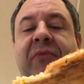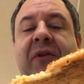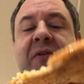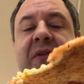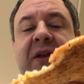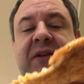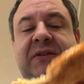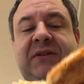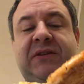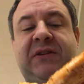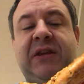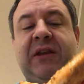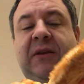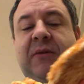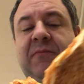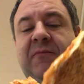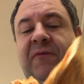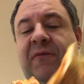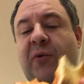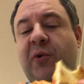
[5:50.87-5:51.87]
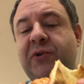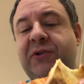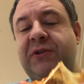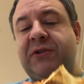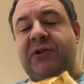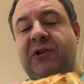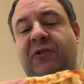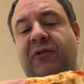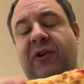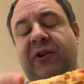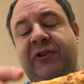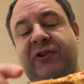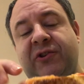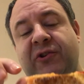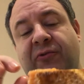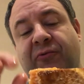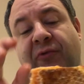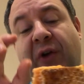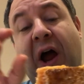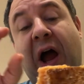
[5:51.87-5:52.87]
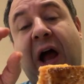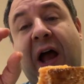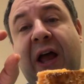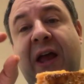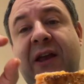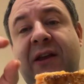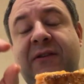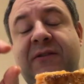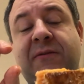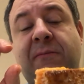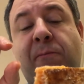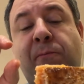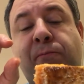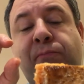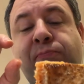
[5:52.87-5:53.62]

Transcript: and that steam forces the crust to rise